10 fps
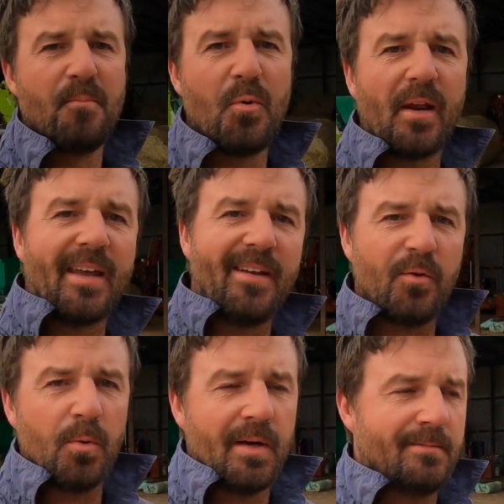Morning
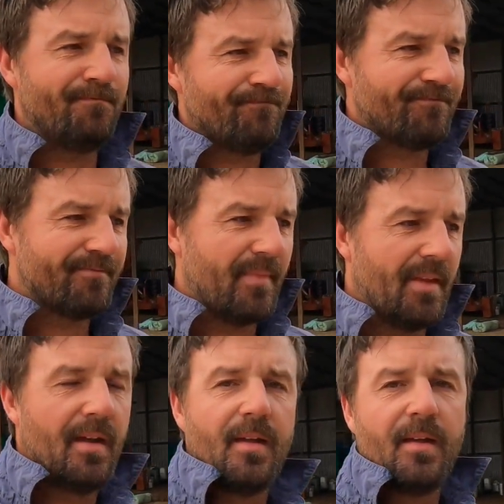everyone.
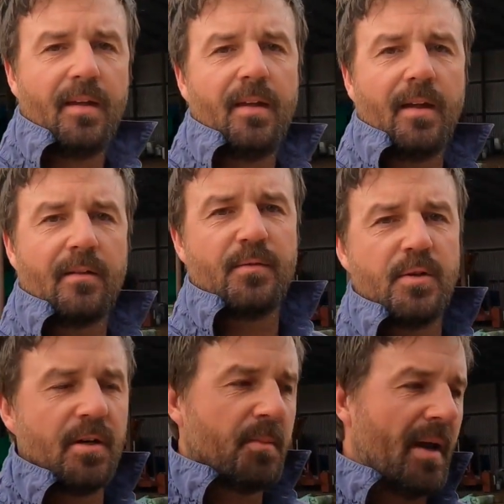Thanks for
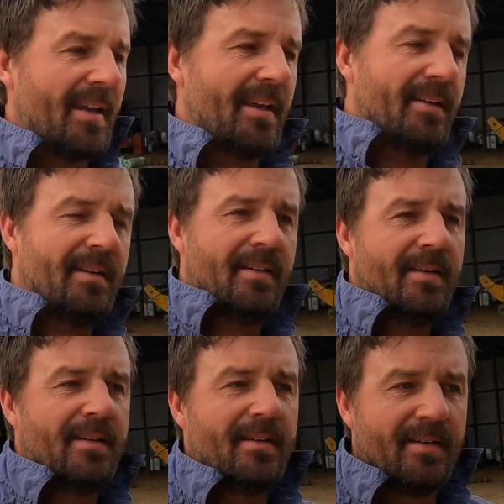tuning back in,
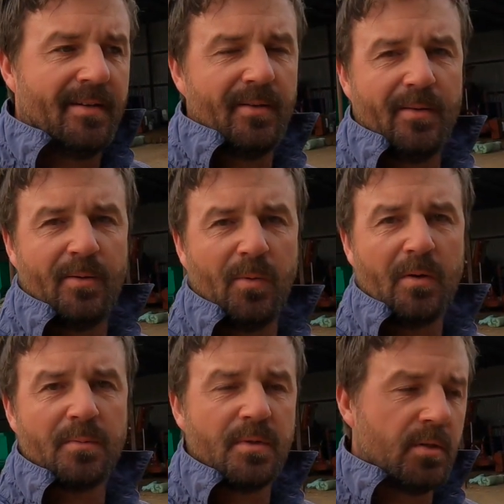or
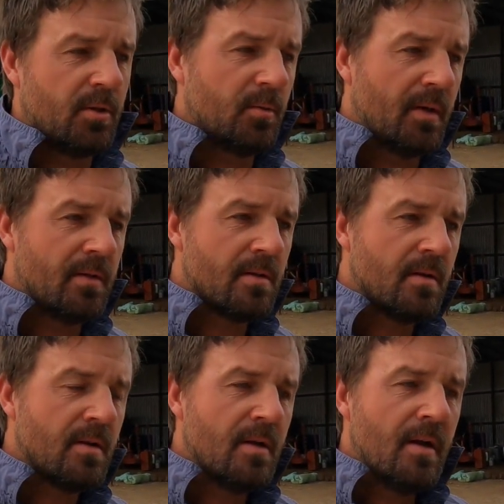welcome to the new ones.
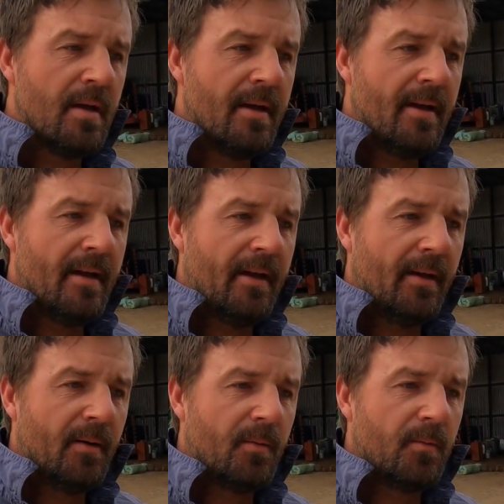
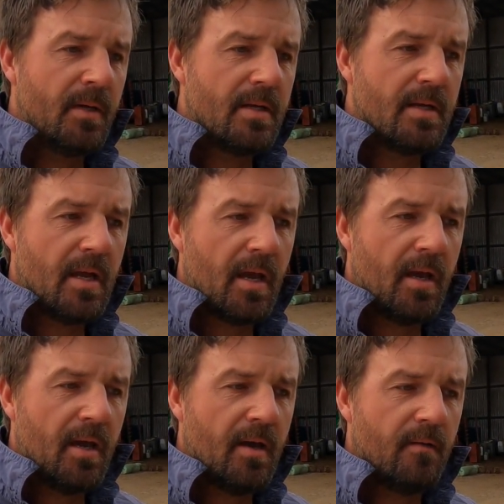We
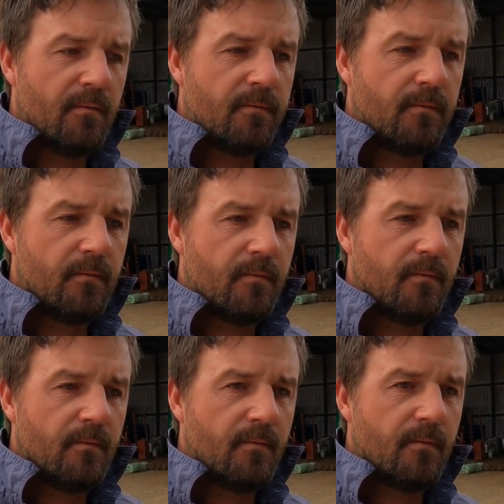have
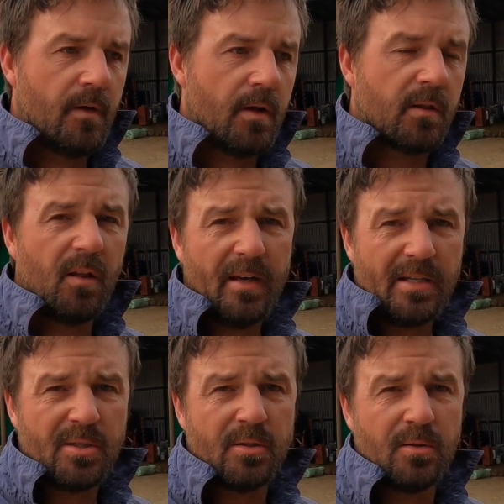a slight
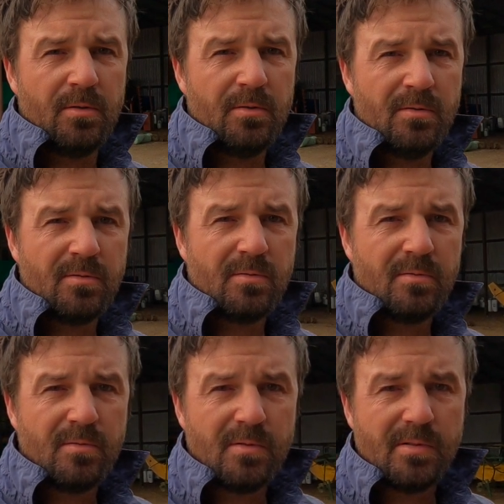issue
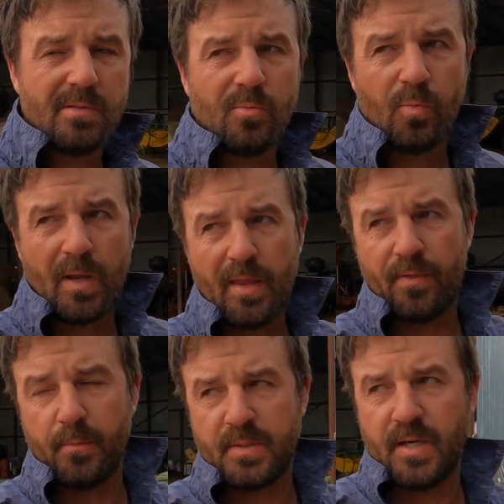with
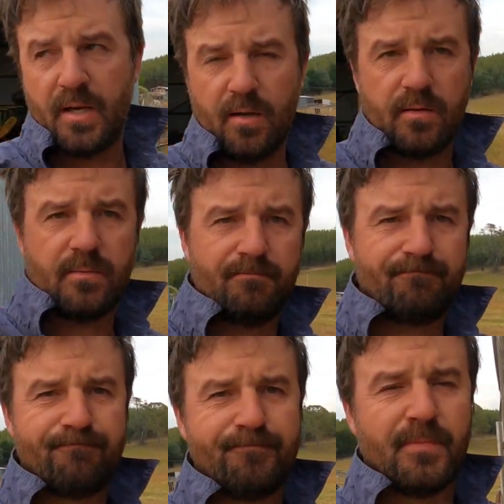the potatoes.
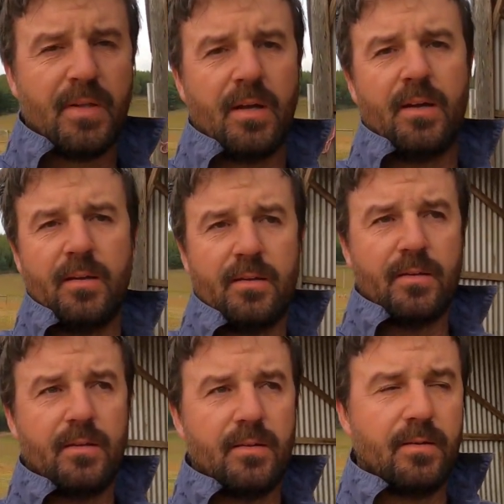So,
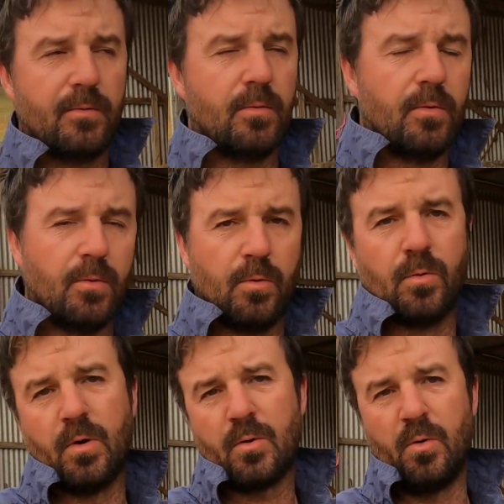
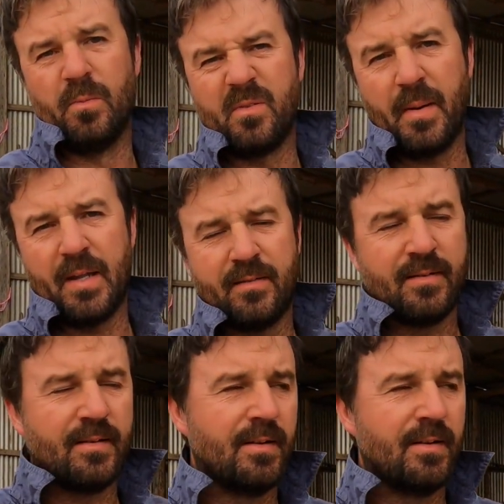or I'll call them spuds.